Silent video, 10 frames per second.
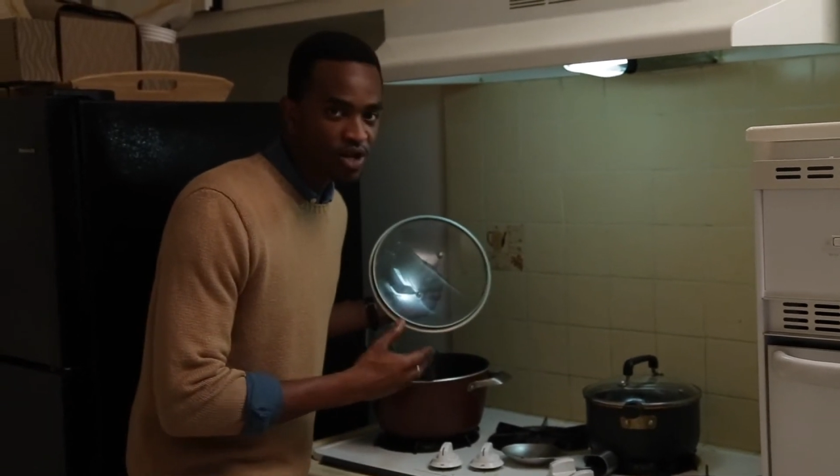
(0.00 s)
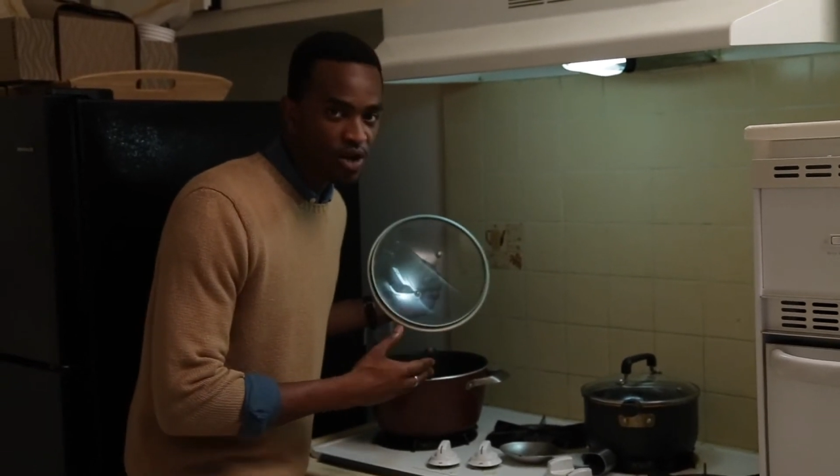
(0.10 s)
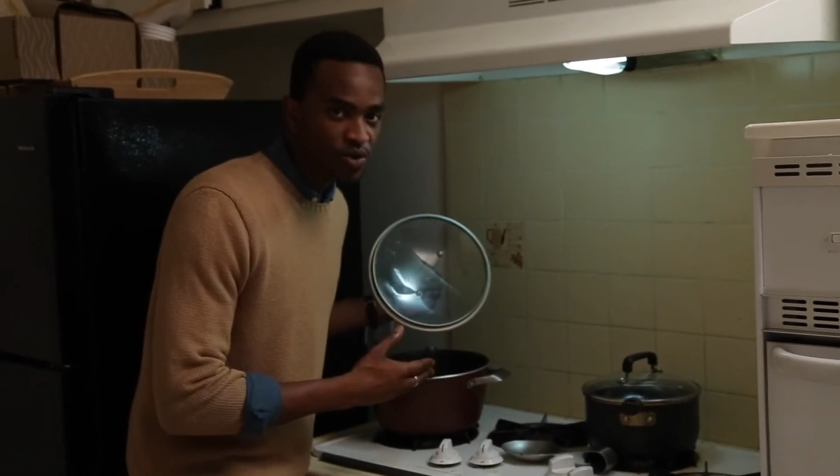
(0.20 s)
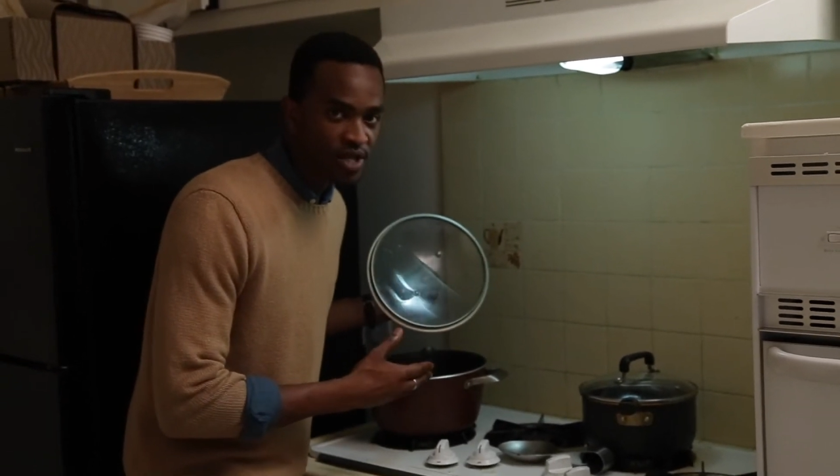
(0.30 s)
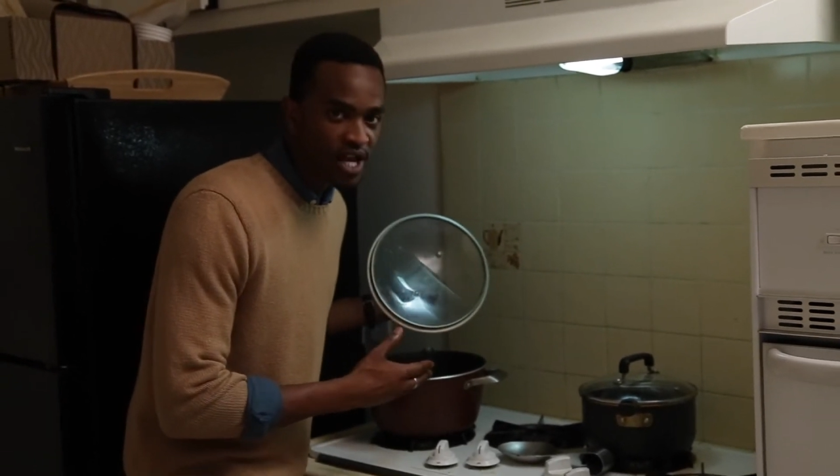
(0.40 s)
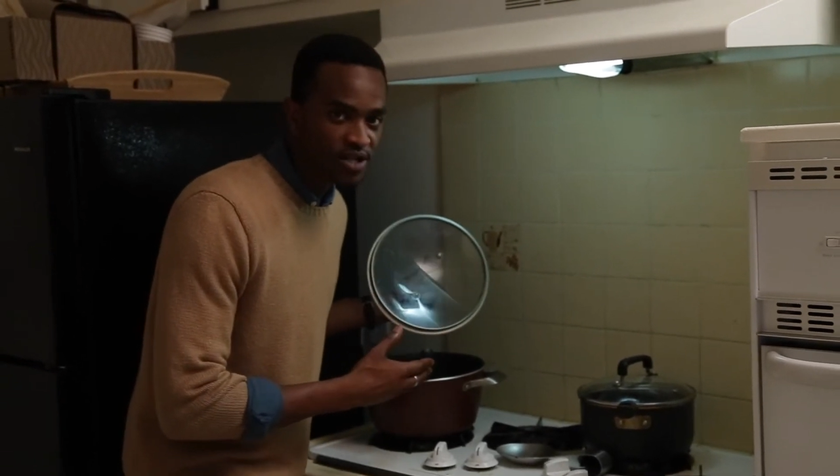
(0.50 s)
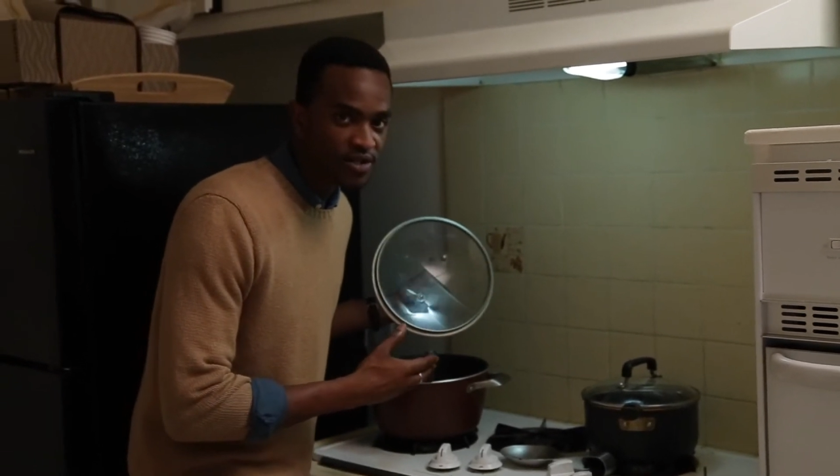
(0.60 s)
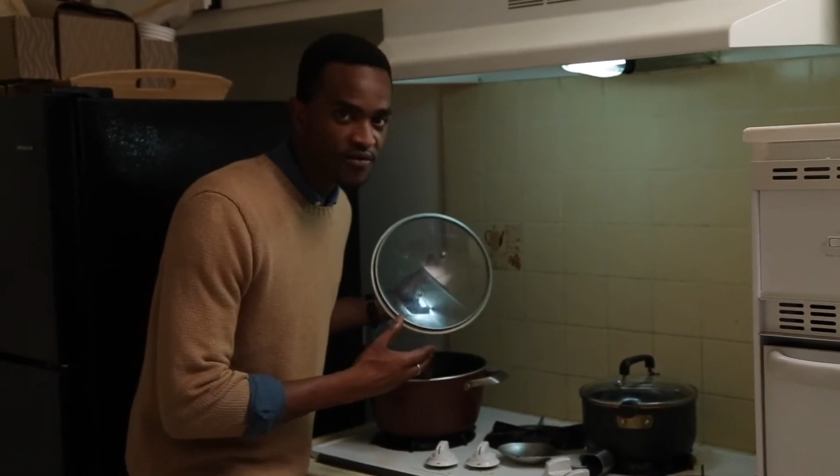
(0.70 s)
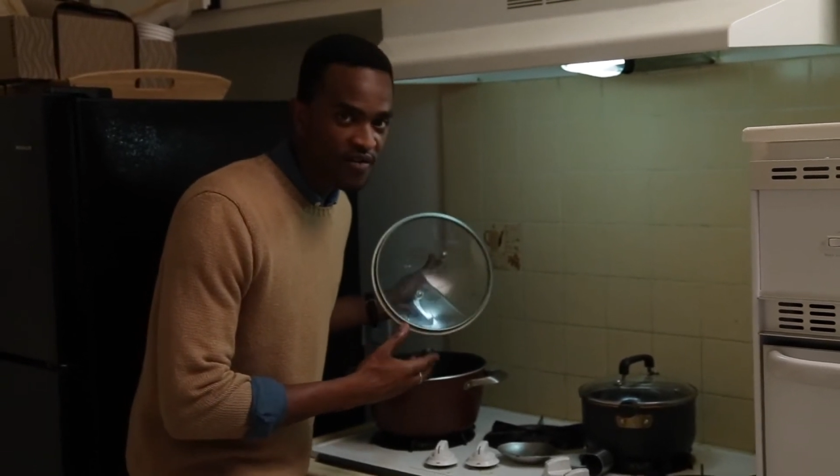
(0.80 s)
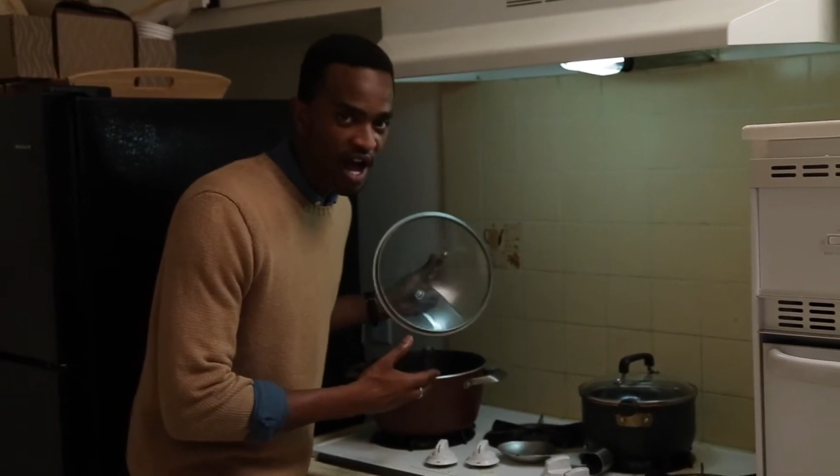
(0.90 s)
close and
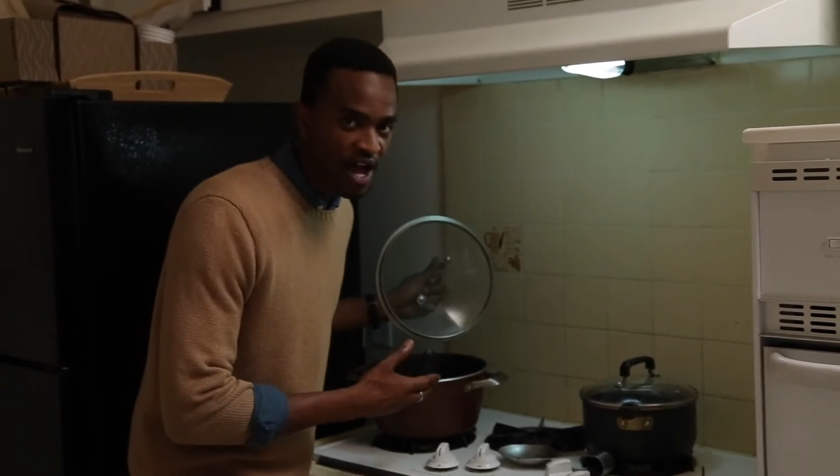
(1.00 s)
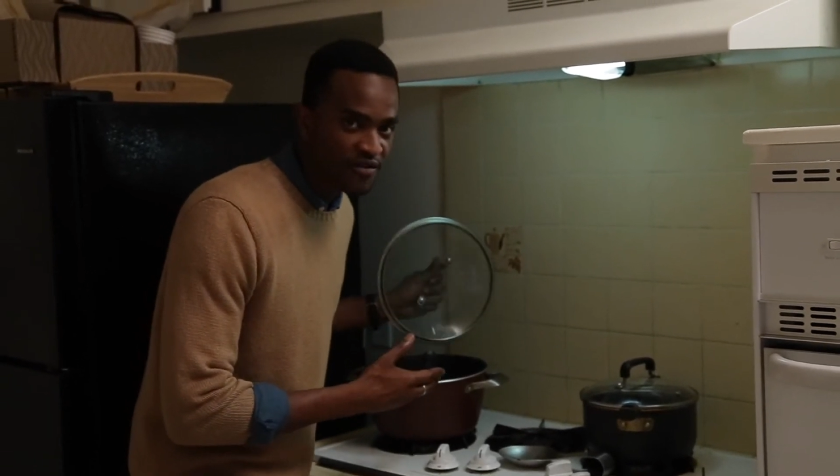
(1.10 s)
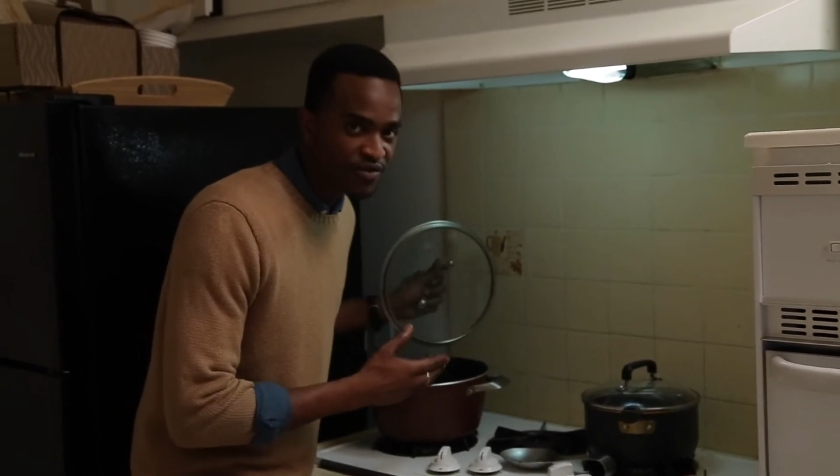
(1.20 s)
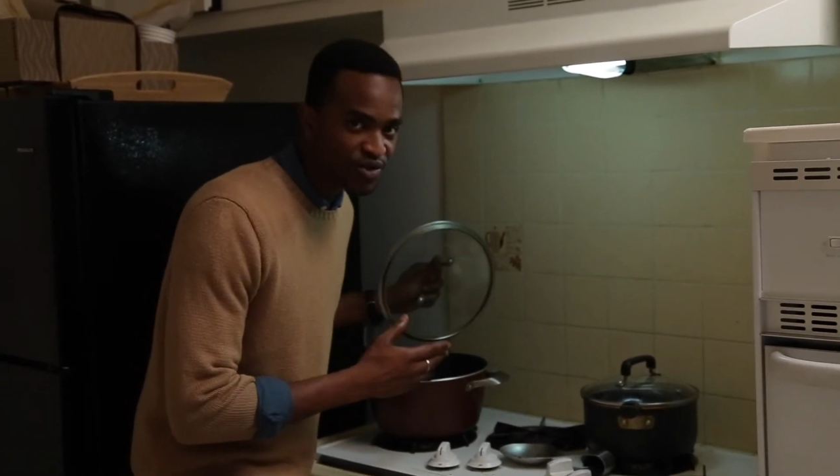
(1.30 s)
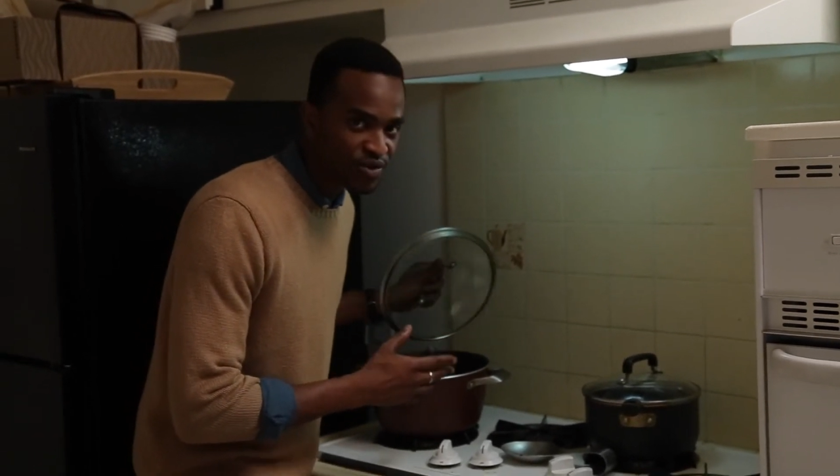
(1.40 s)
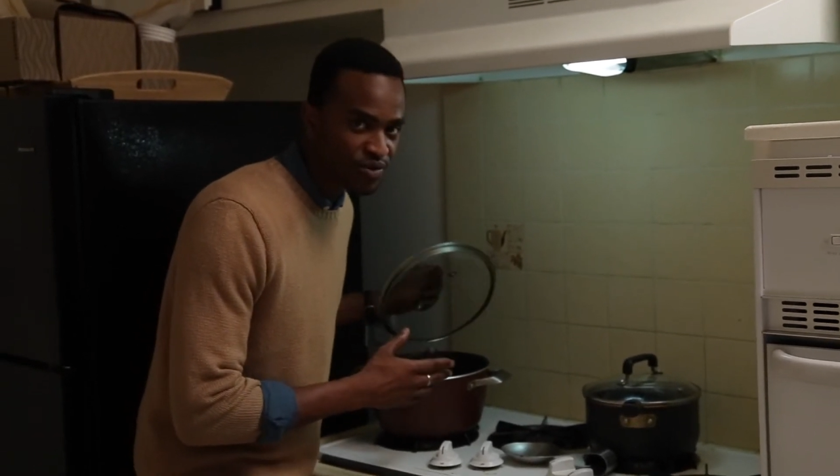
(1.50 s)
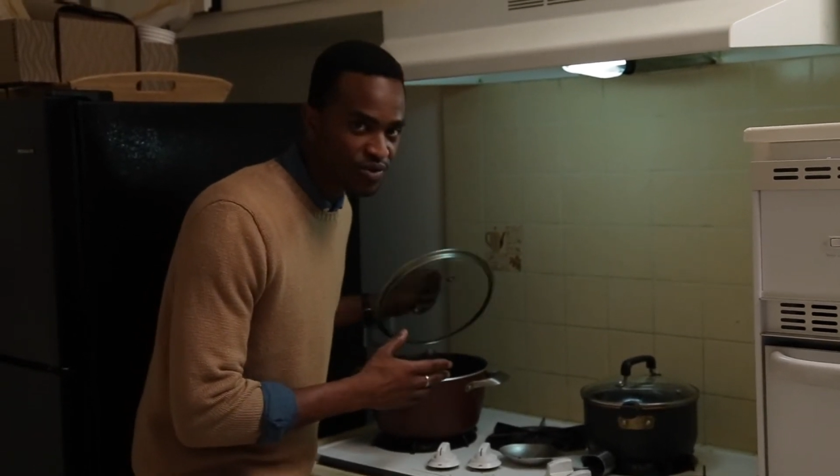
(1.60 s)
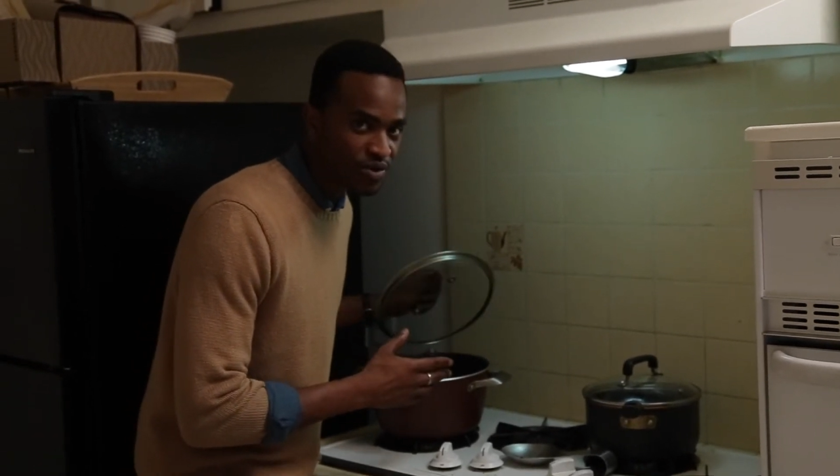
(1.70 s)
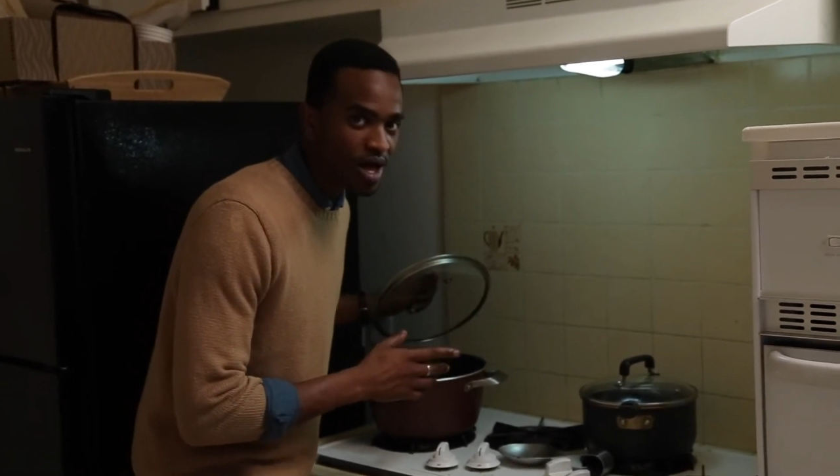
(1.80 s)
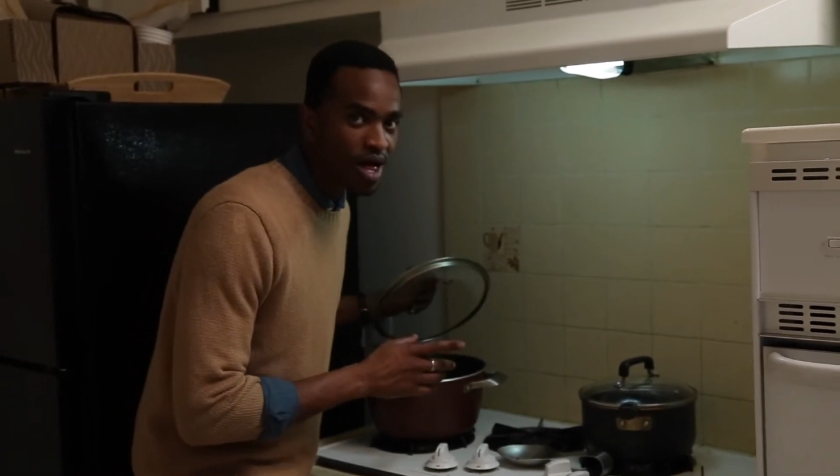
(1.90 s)
survive
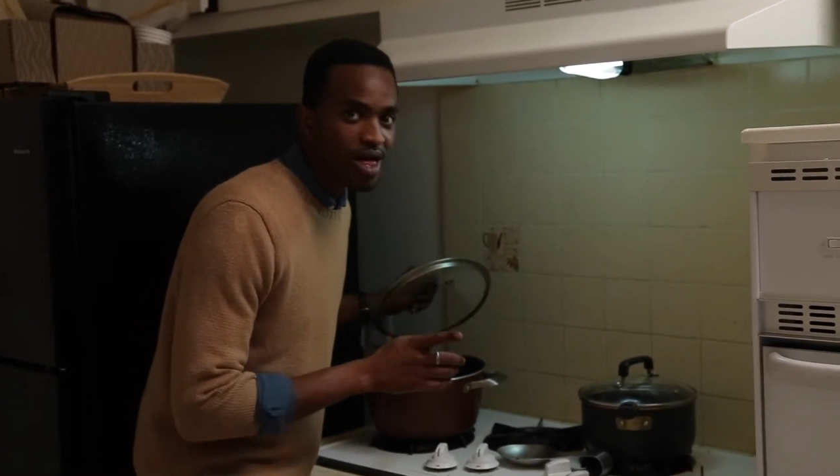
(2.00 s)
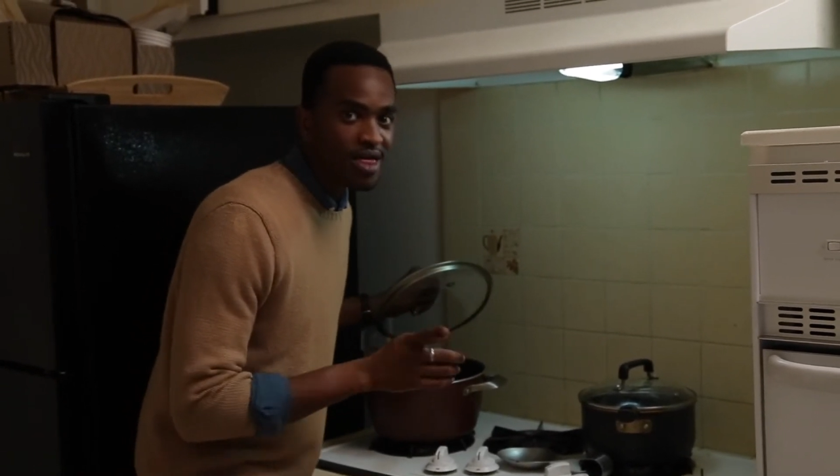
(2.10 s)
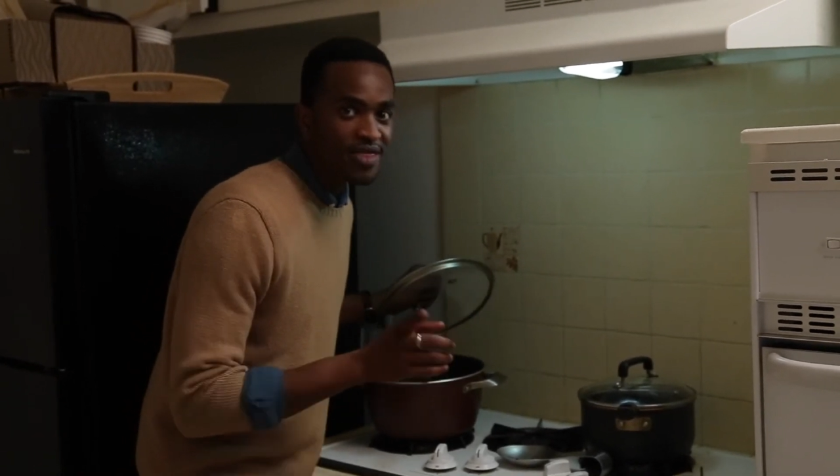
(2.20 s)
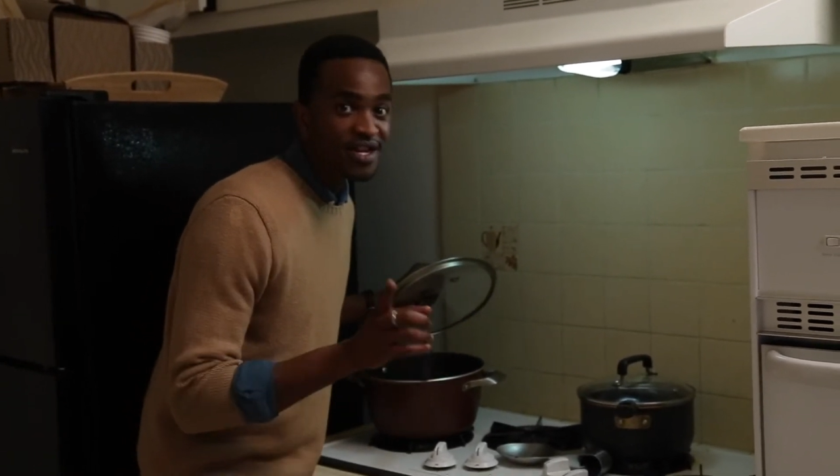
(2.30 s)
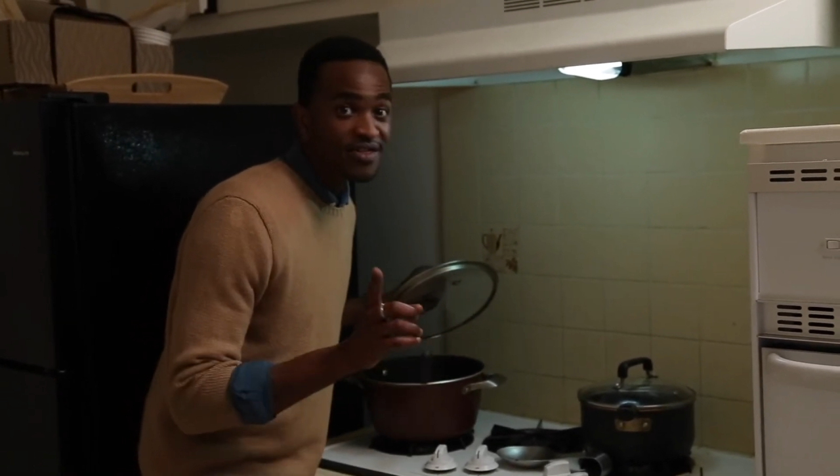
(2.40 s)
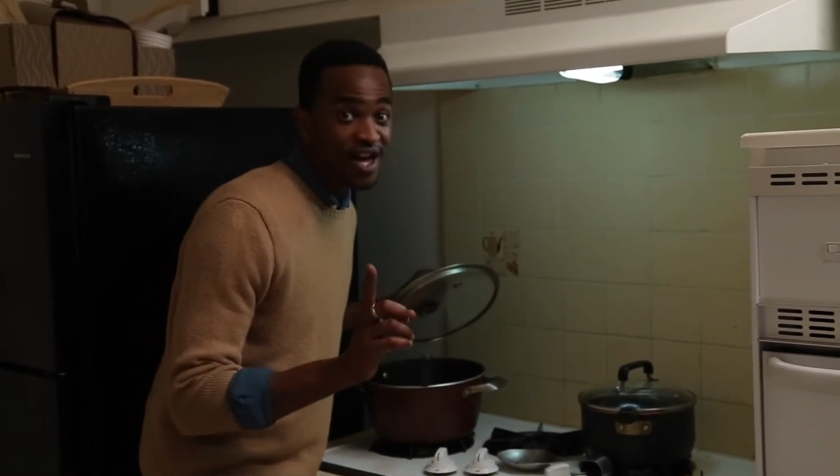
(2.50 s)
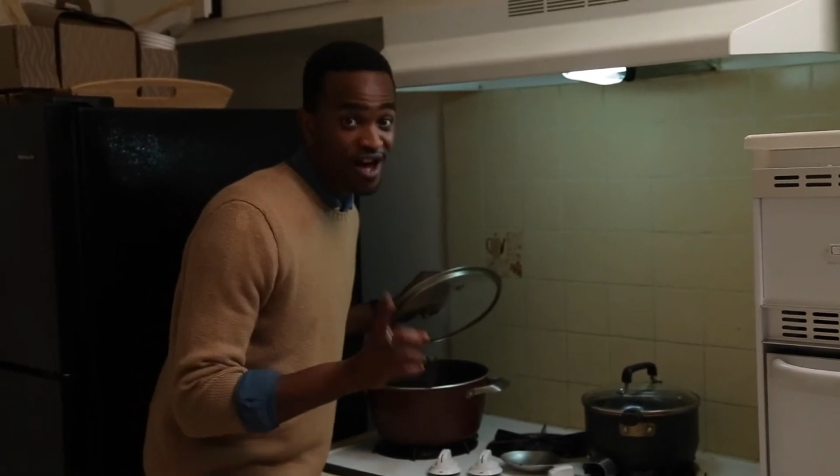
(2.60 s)
school. Think of the